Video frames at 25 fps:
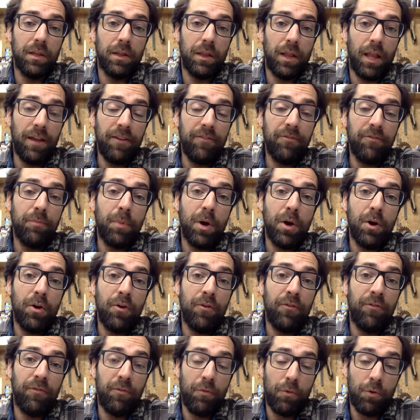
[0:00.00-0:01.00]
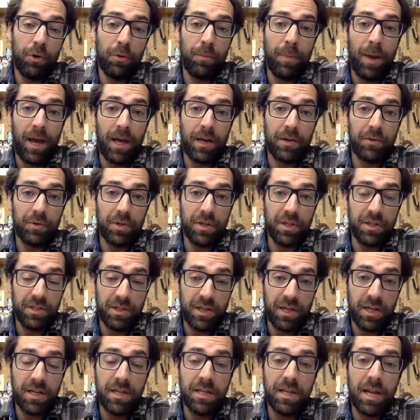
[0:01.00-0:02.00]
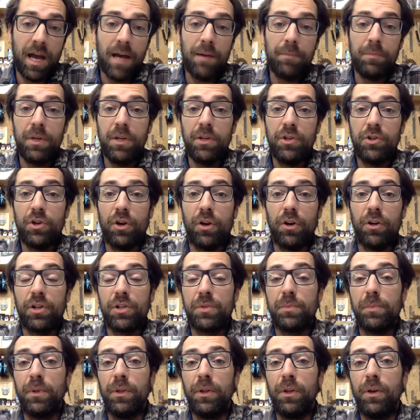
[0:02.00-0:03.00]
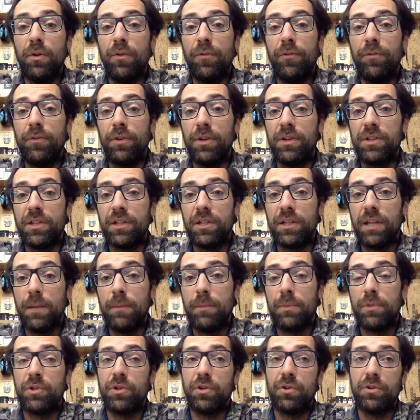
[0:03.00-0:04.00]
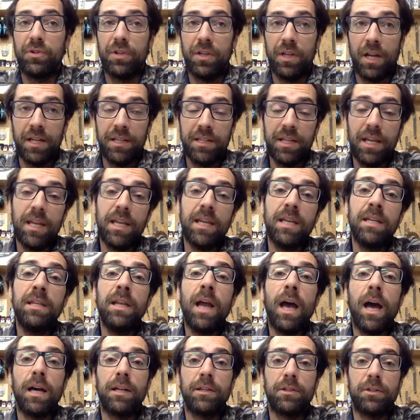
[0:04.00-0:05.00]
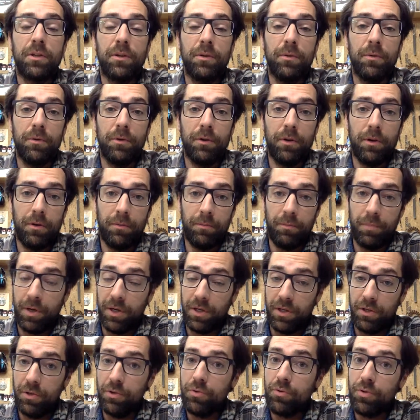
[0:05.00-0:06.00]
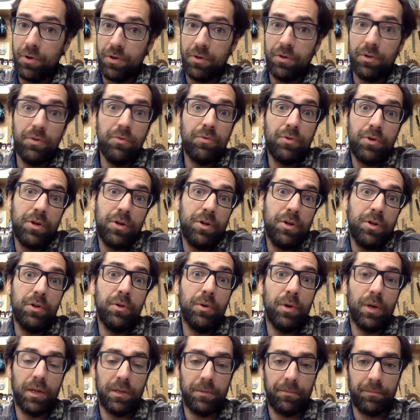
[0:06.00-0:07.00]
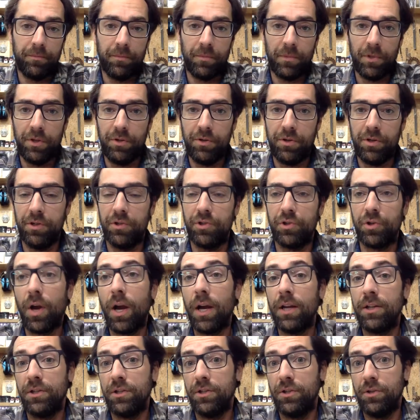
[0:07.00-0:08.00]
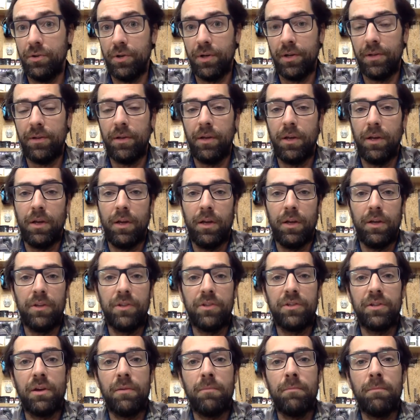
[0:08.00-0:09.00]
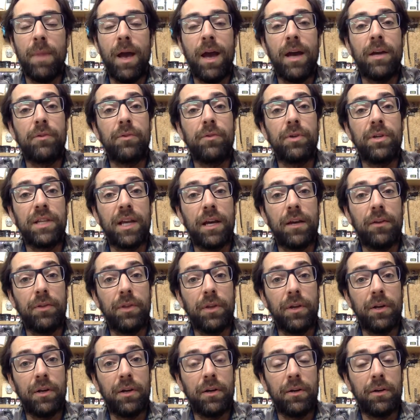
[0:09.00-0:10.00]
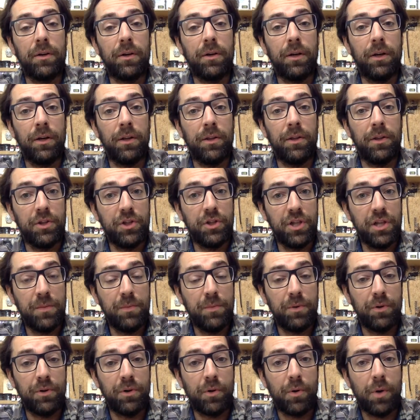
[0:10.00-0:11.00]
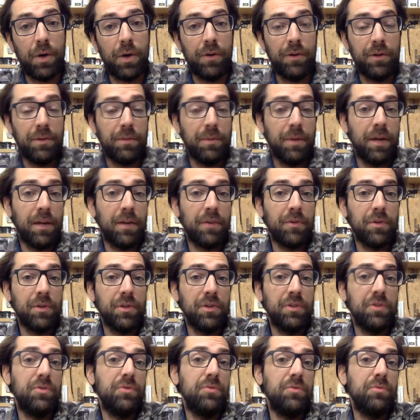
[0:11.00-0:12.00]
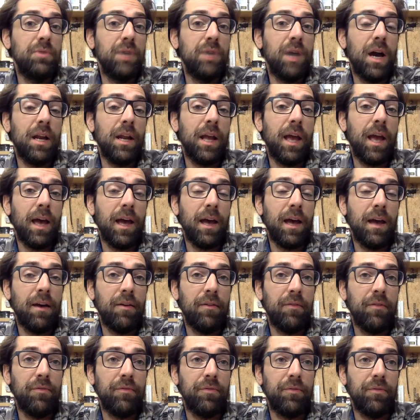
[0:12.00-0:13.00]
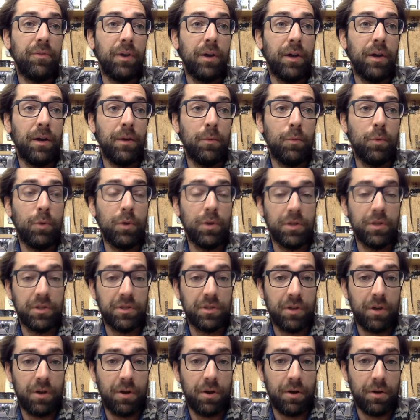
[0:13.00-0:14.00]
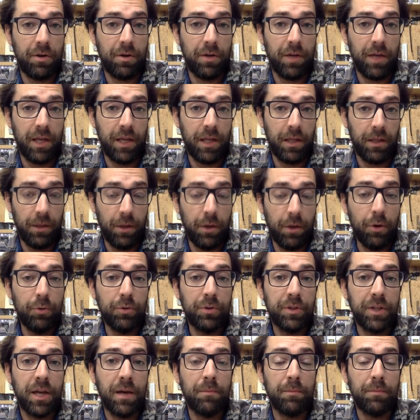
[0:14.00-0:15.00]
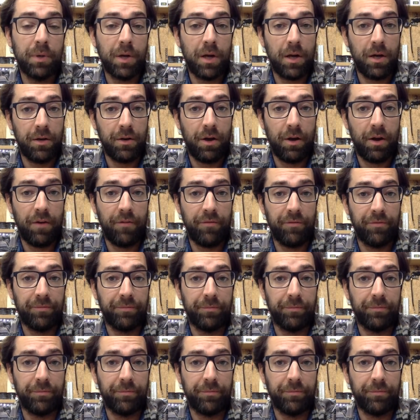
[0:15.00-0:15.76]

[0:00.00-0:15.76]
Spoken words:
LifePo 4 batteries cannot be charged below freezing temperatures. And I say cannot, but you could do it. You could try to do it. Some batteries out there, the cheaper quality batteries, do not have what is called a low temp cutoff.